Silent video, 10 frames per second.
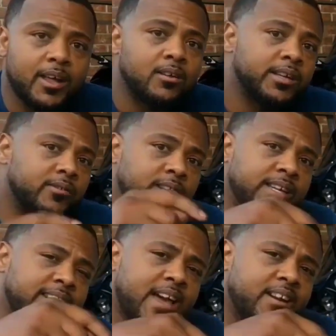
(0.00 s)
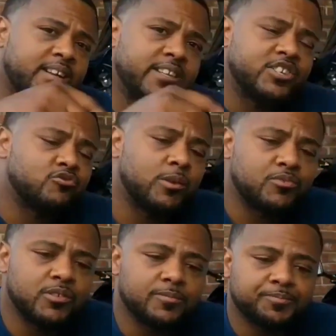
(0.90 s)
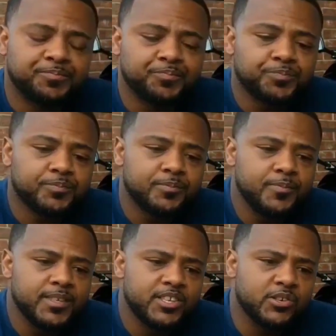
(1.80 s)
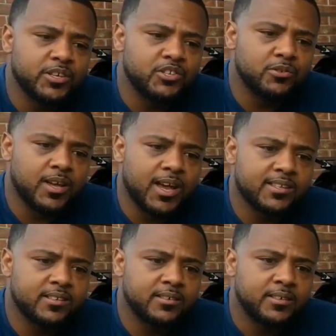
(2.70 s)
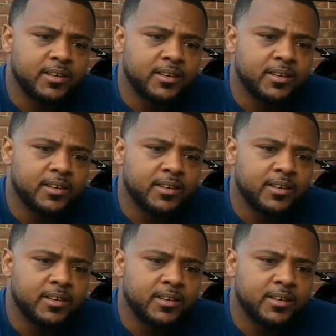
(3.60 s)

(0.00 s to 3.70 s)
and I'll leave a link down in the description so that you guys can